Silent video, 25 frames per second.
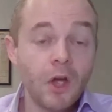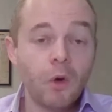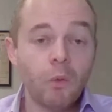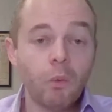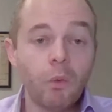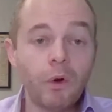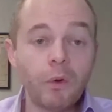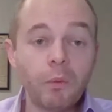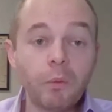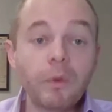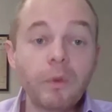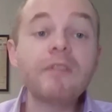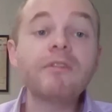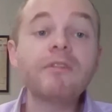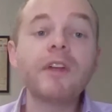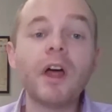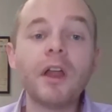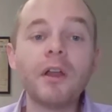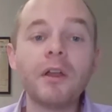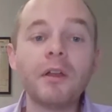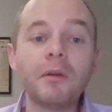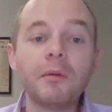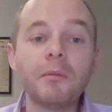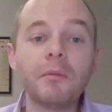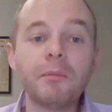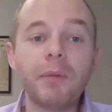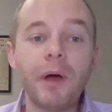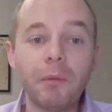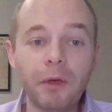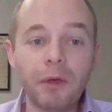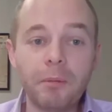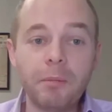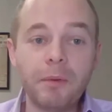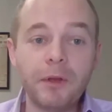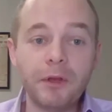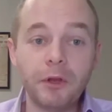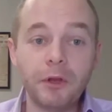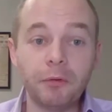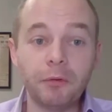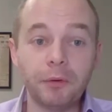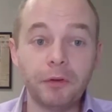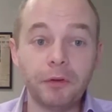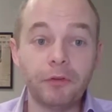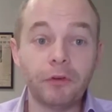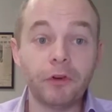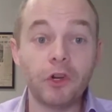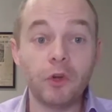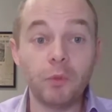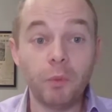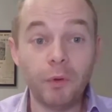When we've done public opinion
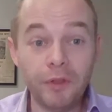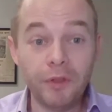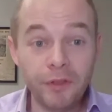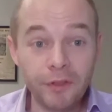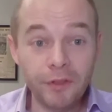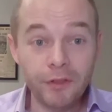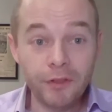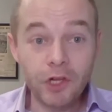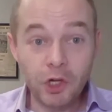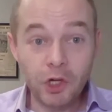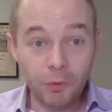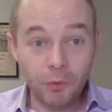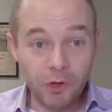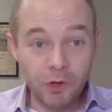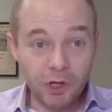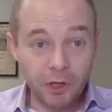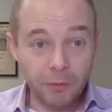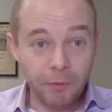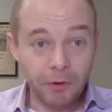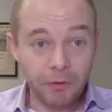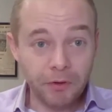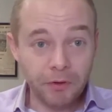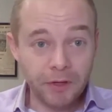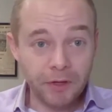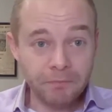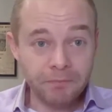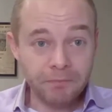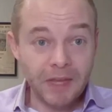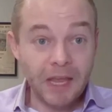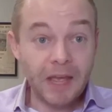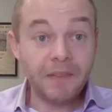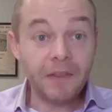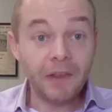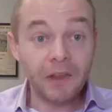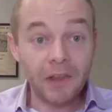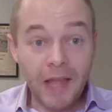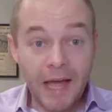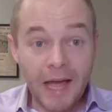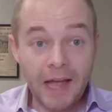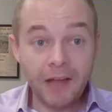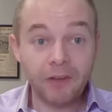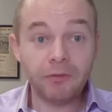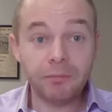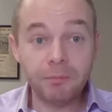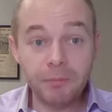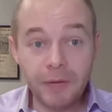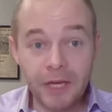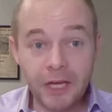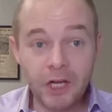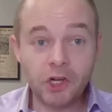research within the Jewish community, and the
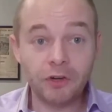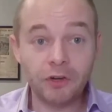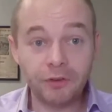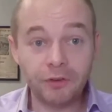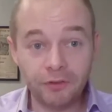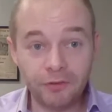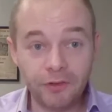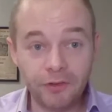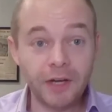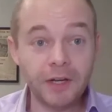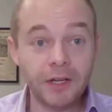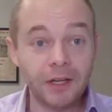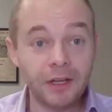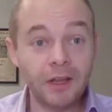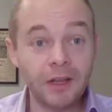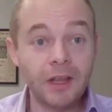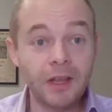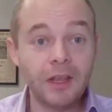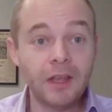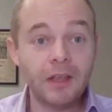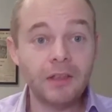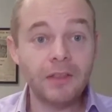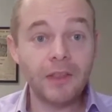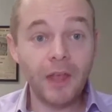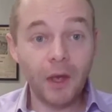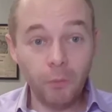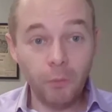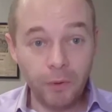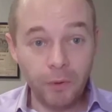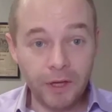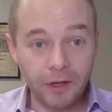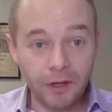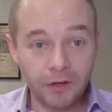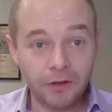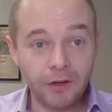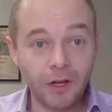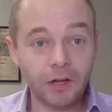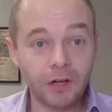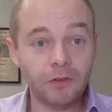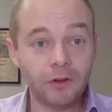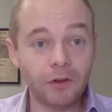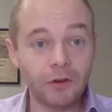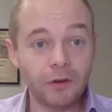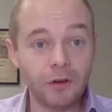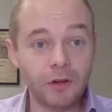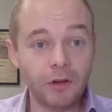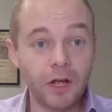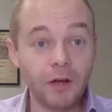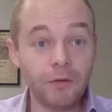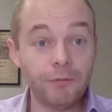last major study that we
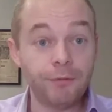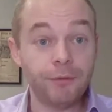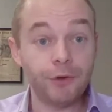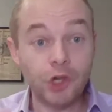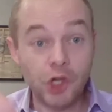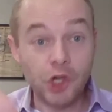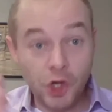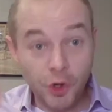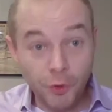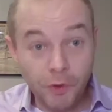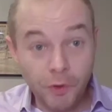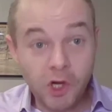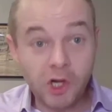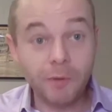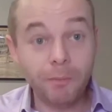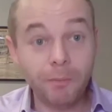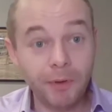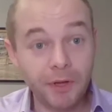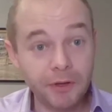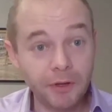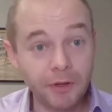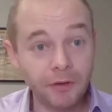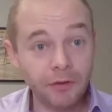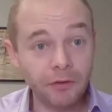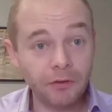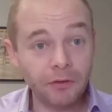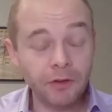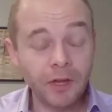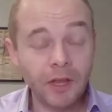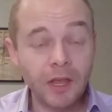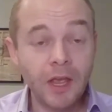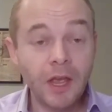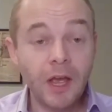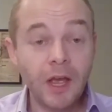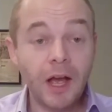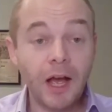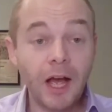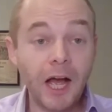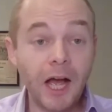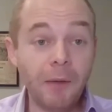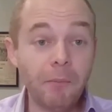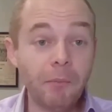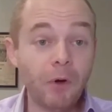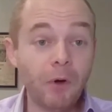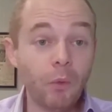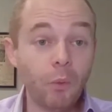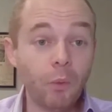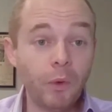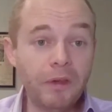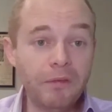conducted of Jewish opinions,
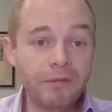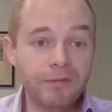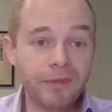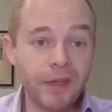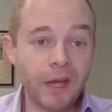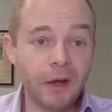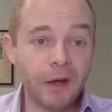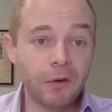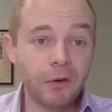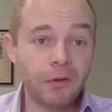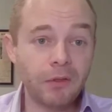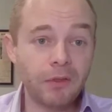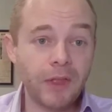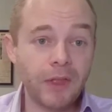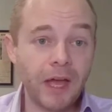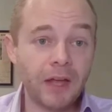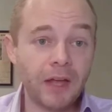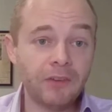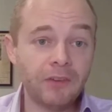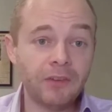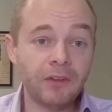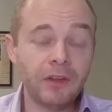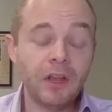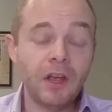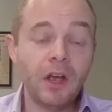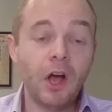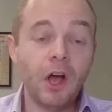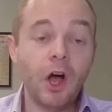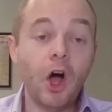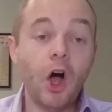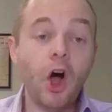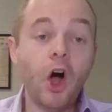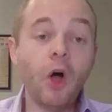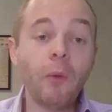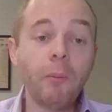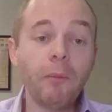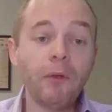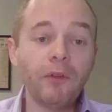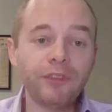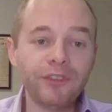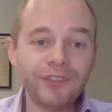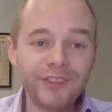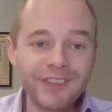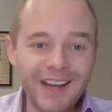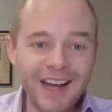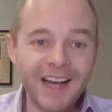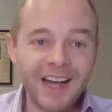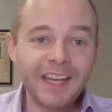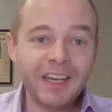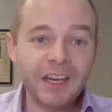we found that almost
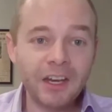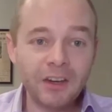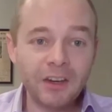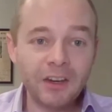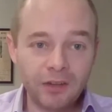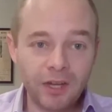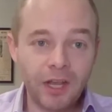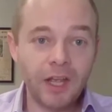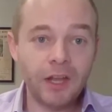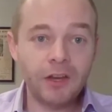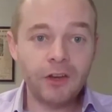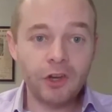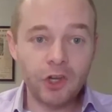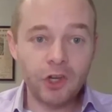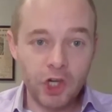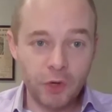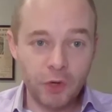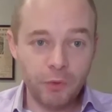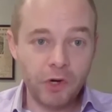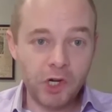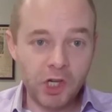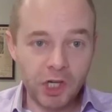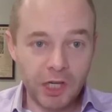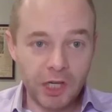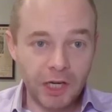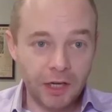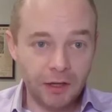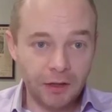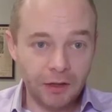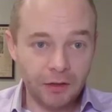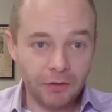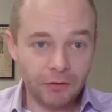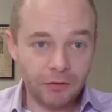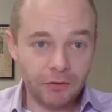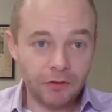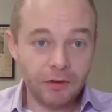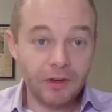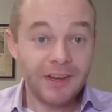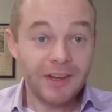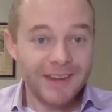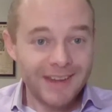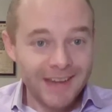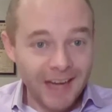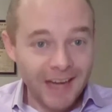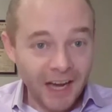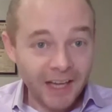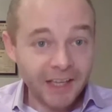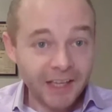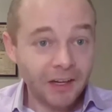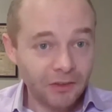9 in 10 Jewish Canadians,
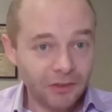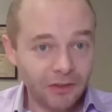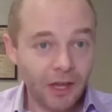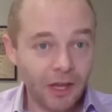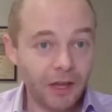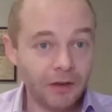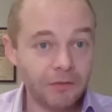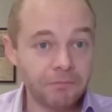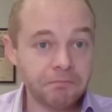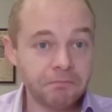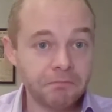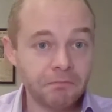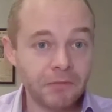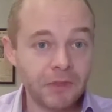9 in 10,